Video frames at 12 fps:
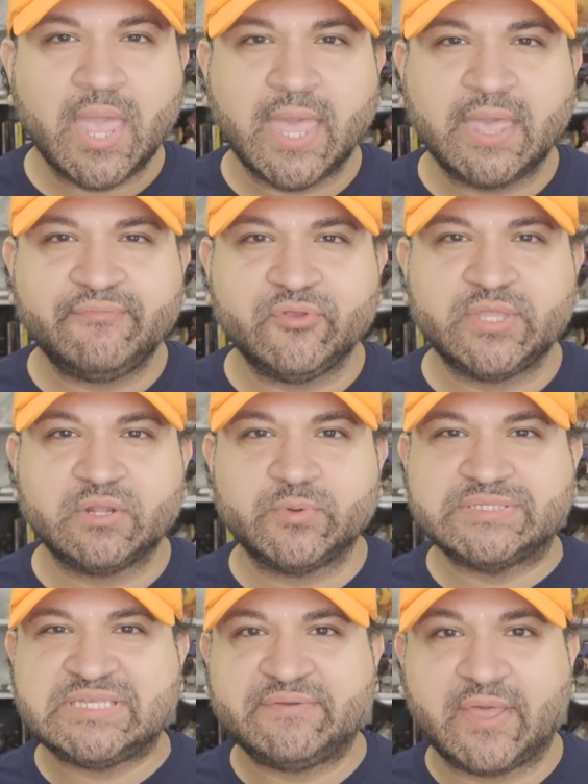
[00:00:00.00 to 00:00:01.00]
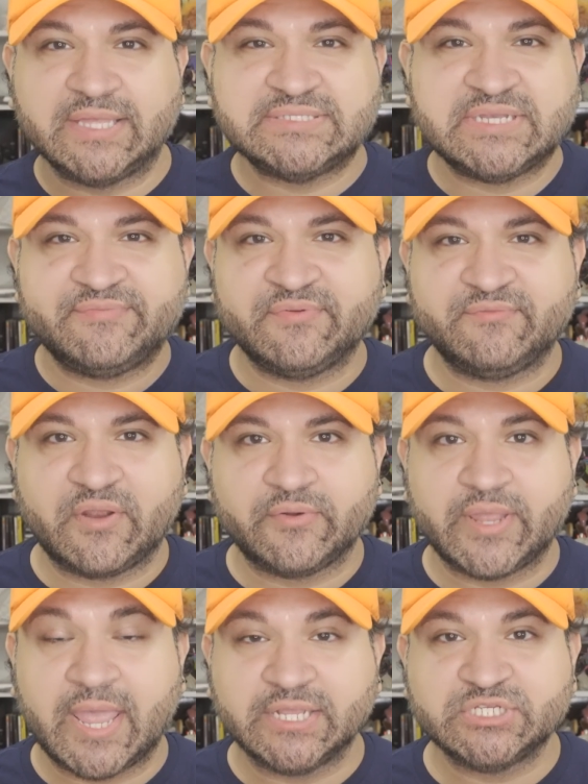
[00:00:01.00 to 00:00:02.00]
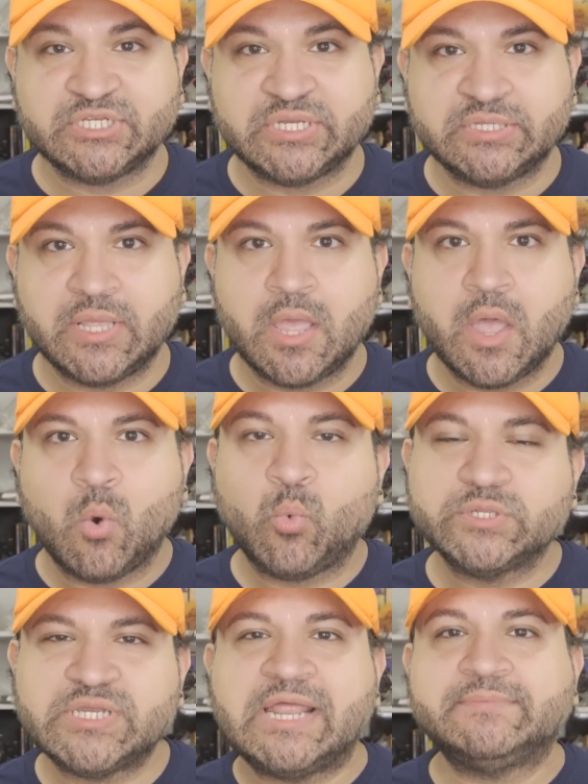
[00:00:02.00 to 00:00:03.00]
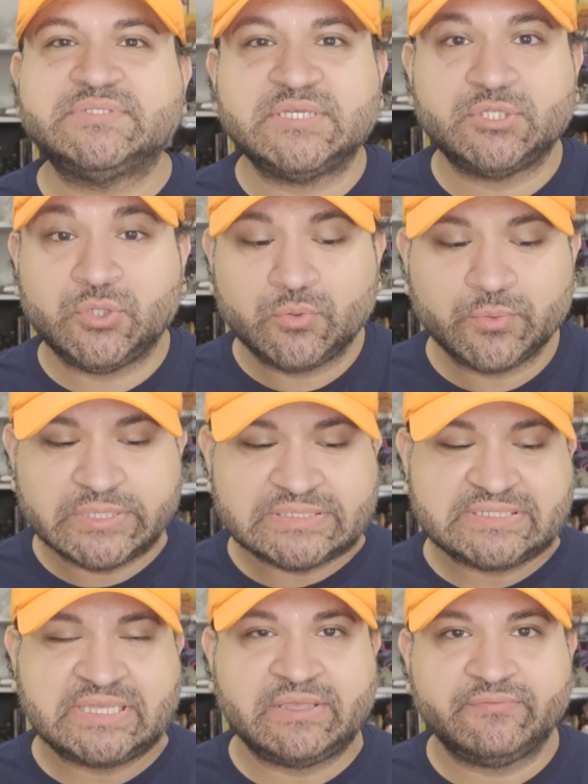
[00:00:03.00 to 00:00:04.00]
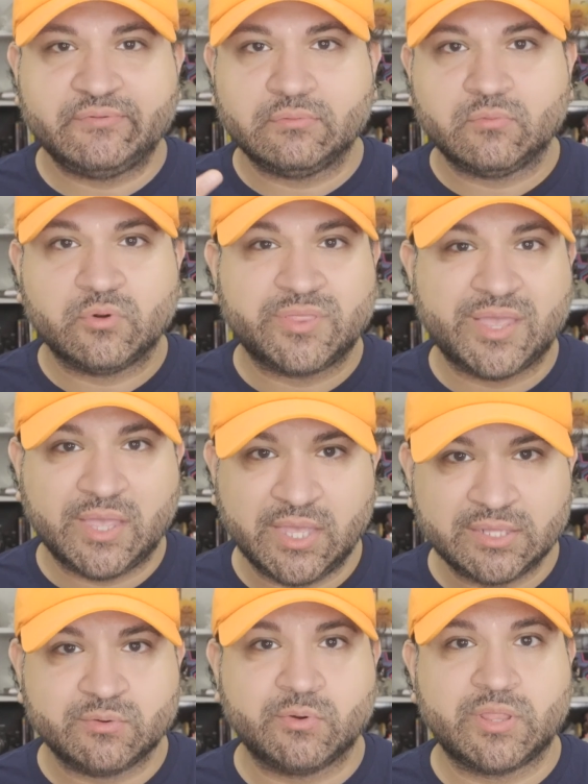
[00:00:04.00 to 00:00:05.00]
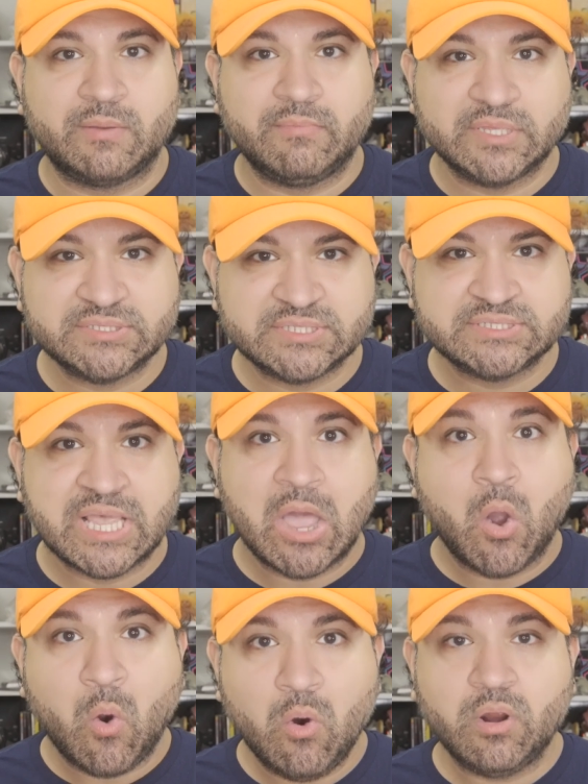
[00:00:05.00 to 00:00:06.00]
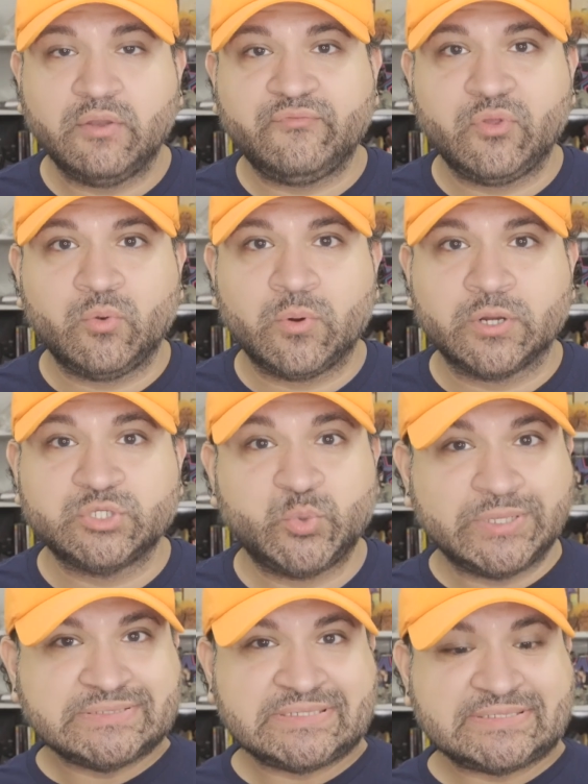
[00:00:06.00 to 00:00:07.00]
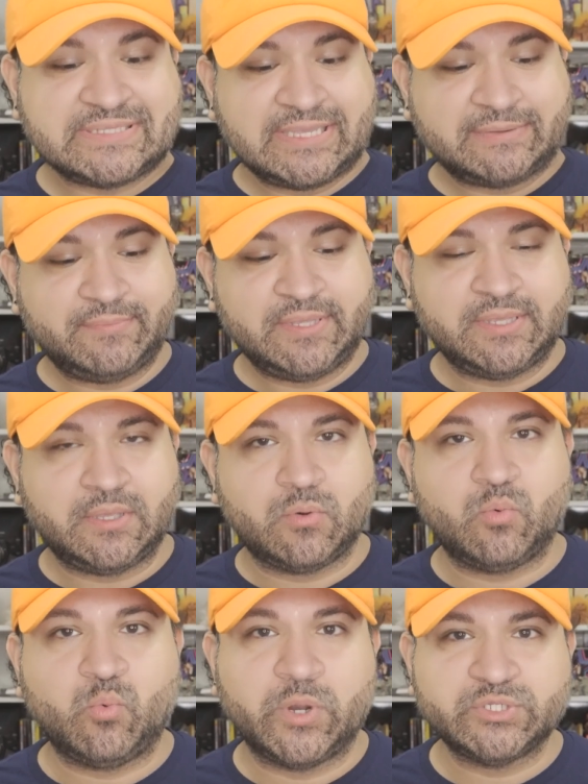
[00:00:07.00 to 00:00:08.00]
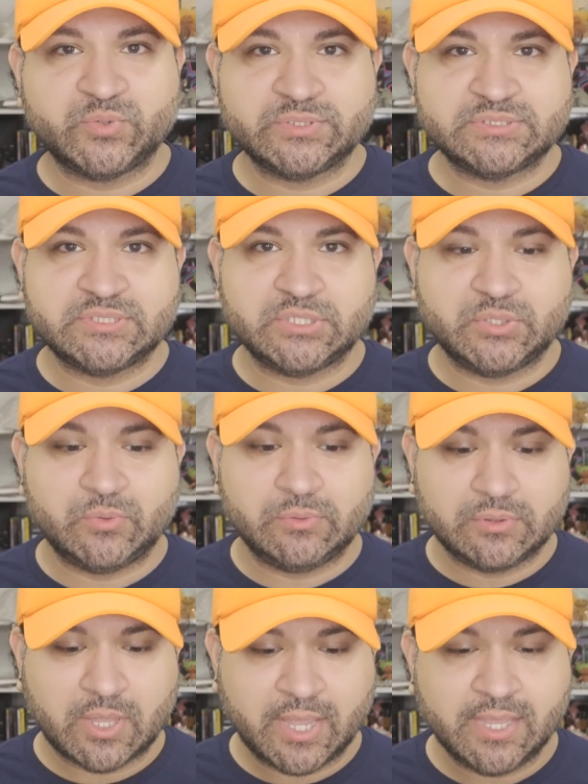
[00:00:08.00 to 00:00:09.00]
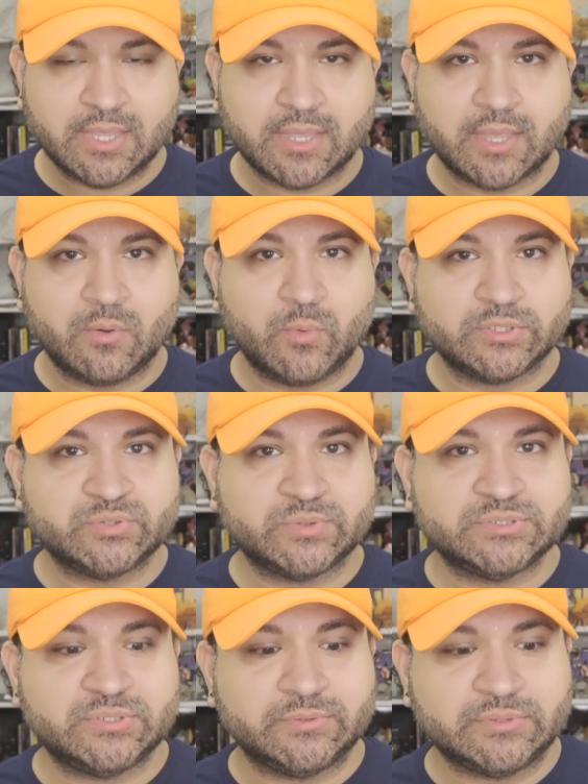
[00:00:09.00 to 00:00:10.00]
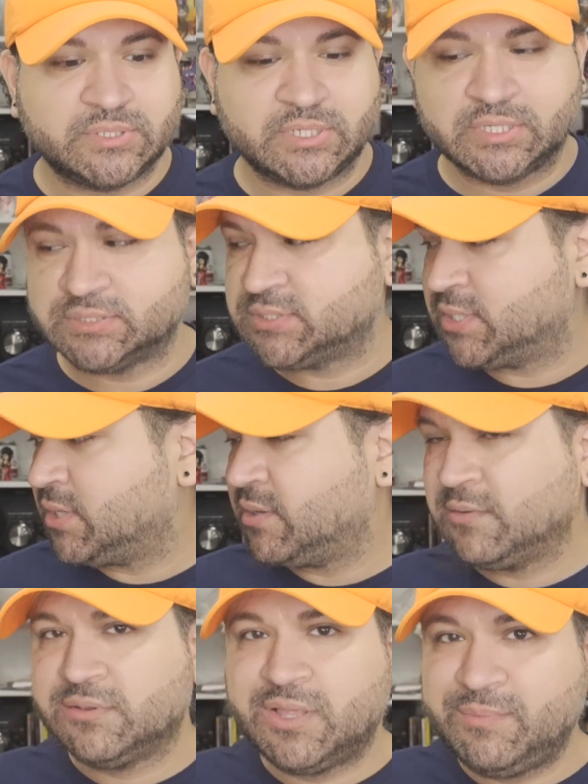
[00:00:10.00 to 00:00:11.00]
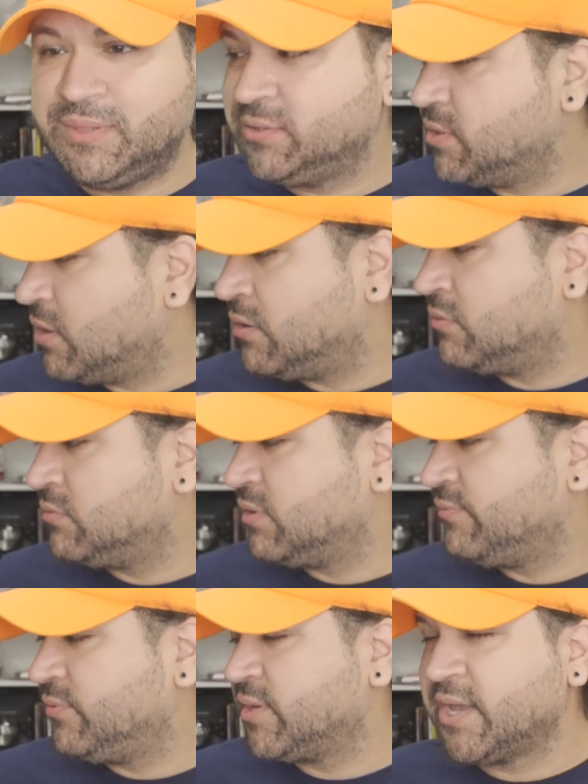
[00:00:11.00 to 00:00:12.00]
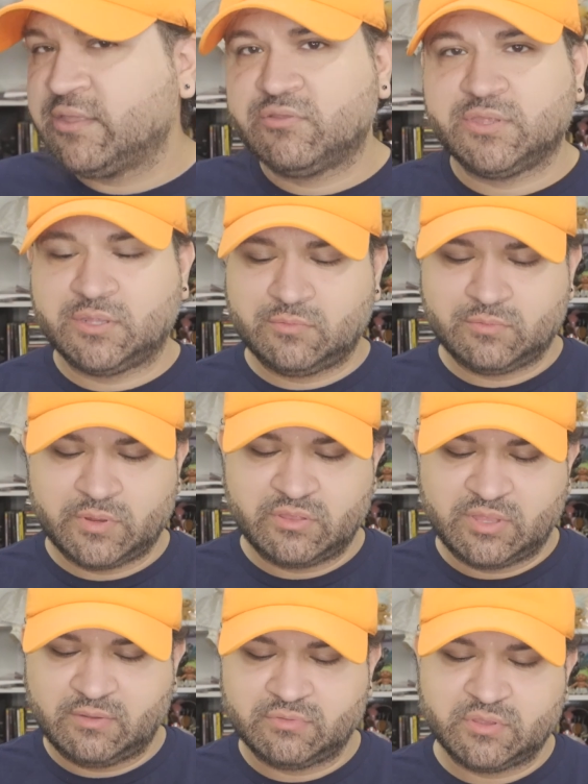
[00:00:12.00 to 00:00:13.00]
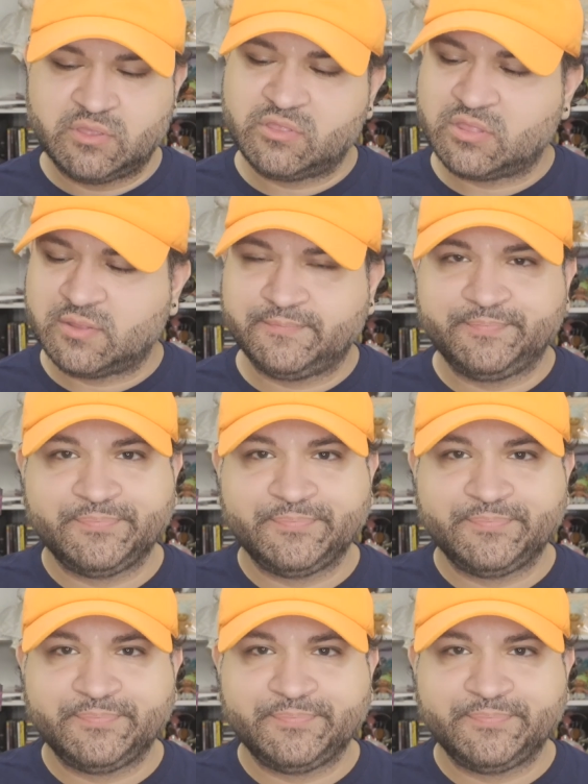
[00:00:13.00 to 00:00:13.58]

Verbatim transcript: if you did receive a different variation, which items did you receive? Were they hit? Were they misses? Or if you were twinsies like me, which ones did you like and which ones you didn't? Let me know if you guys did receive this.